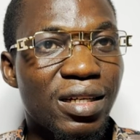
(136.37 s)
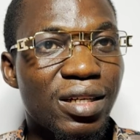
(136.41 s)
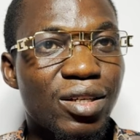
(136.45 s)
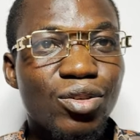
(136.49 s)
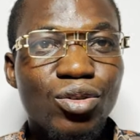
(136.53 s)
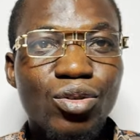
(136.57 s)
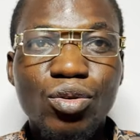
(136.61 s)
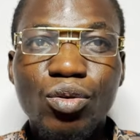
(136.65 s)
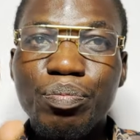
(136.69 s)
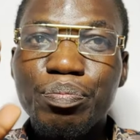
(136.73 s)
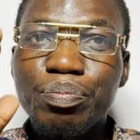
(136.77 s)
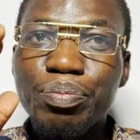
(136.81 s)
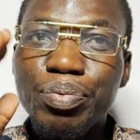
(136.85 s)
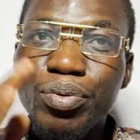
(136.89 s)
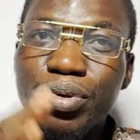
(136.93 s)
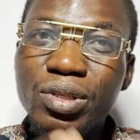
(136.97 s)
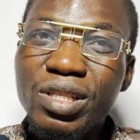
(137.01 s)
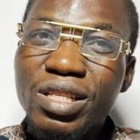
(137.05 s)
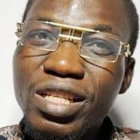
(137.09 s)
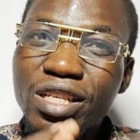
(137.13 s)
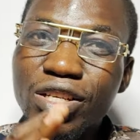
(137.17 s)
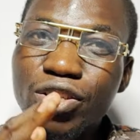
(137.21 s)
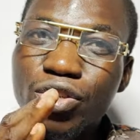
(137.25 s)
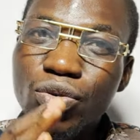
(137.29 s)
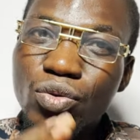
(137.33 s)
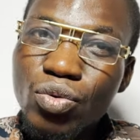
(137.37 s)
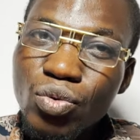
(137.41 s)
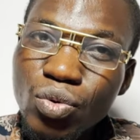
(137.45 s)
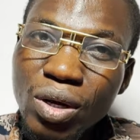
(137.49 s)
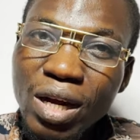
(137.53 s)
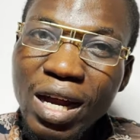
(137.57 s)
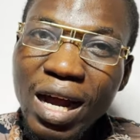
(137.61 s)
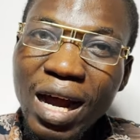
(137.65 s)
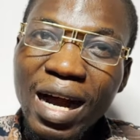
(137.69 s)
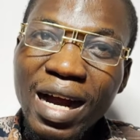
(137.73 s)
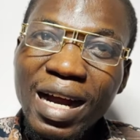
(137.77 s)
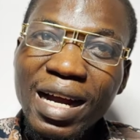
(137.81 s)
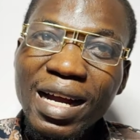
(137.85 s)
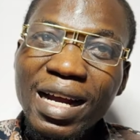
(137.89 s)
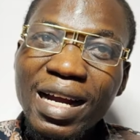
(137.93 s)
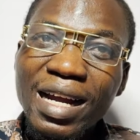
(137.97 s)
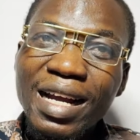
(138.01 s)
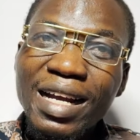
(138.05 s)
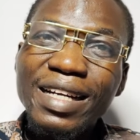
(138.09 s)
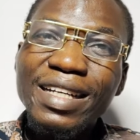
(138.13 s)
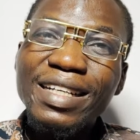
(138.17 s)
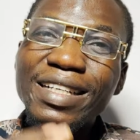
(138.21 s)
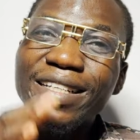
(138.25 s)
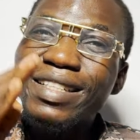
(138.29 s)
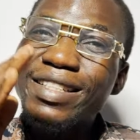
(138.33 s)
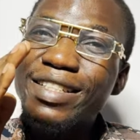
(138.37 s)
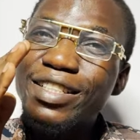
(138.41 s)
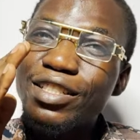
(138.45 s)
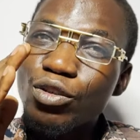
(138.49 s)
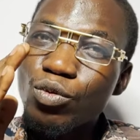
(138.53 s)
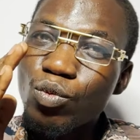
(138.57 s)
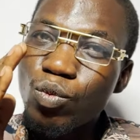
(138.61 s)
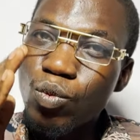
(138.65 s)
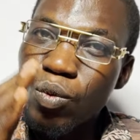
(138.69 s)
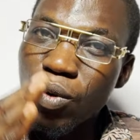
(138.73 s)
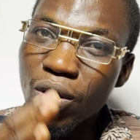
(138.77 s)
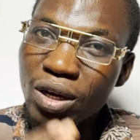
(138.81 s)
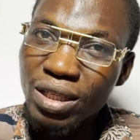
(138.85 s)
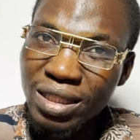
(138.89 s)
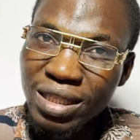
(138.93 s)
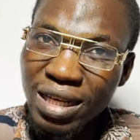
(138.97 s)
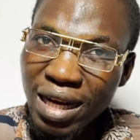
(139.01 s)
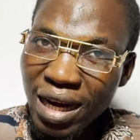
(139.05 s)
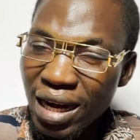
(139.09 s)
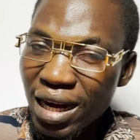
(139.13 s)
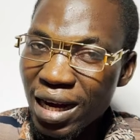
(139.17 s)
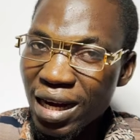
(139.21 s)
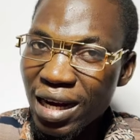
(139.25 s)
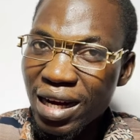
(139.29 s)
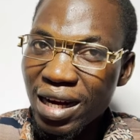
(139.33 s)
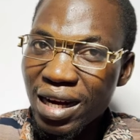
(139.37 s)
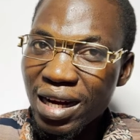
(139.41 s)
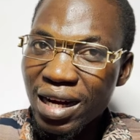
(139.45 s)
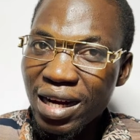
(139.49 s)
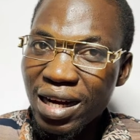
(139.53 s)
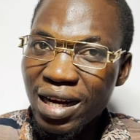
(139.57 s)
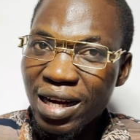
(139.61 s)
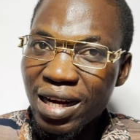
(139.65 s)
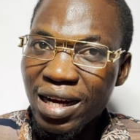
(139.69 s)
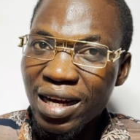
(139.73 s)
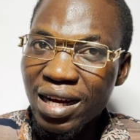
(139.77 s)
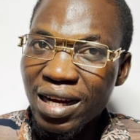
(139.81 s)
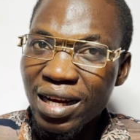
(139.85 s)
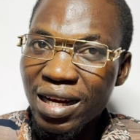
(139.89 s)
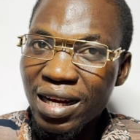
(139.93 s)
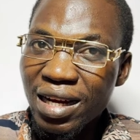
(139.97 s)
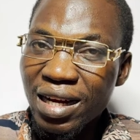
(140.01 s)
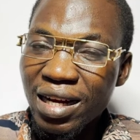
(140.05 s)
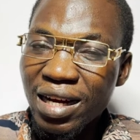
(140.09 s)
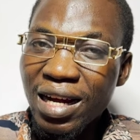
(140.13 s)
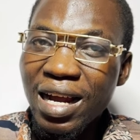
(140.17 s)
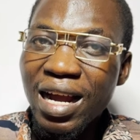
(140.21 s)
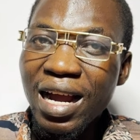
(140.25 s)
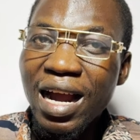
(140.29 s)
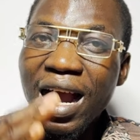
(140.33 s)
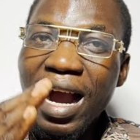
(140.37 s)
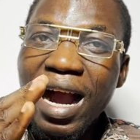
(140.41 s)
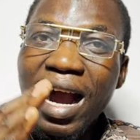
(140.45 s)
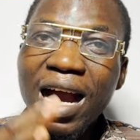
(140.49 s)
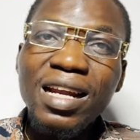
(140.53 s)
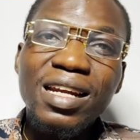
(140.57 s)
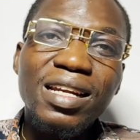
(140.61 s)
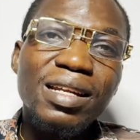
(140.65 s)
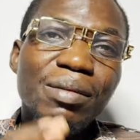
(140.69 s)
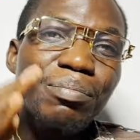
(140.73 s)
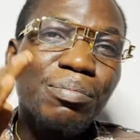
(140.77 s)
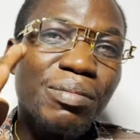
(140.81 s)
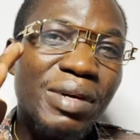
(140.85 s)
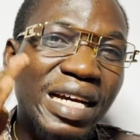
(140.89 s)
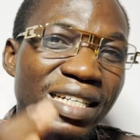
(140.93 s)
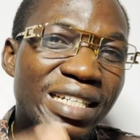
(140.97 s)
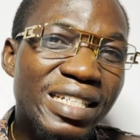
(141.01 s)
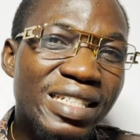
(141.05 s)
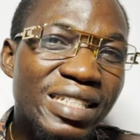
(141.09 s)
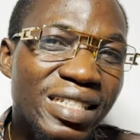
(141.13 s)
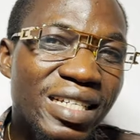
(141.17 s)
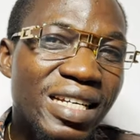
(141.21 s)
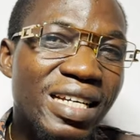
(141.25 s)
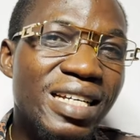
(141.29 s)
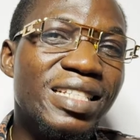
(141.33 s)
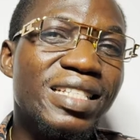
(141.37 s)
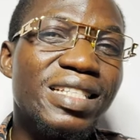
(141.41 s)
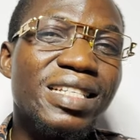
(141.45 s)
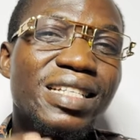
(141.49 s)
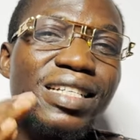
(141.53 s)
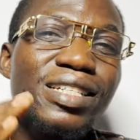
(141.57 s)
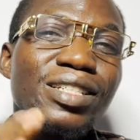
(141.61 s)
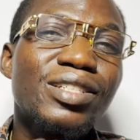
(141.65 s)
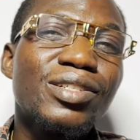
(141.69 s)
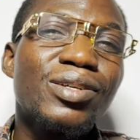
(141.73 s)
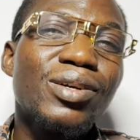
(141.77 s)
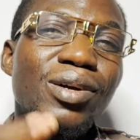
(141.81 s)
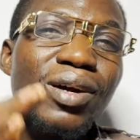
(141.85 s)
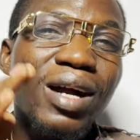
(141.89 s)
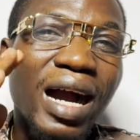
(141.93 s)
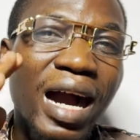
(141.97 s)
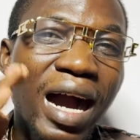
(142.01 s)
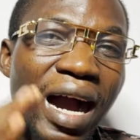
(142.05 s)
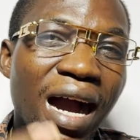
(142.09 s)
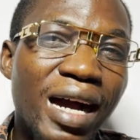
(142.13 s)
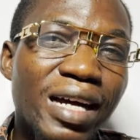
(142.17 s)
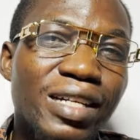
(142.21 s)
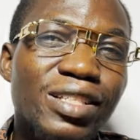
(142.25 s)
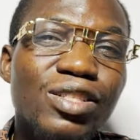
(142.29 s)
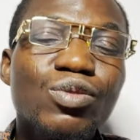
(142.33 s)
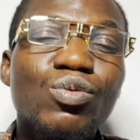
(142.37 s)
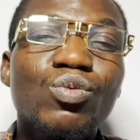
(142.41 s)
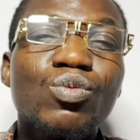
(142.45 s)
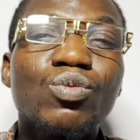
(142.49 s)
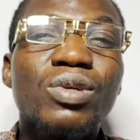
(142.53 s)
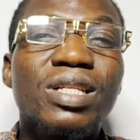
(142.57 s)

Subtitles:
So put the sugar in the water and meditate in your heart